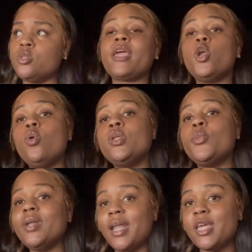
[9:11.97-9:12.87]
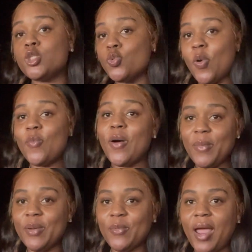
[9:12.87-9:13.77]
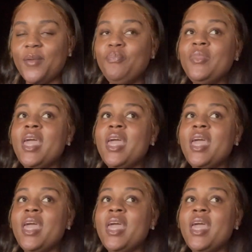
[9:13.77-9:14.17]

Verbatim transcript: So I can only relate to a woman, right?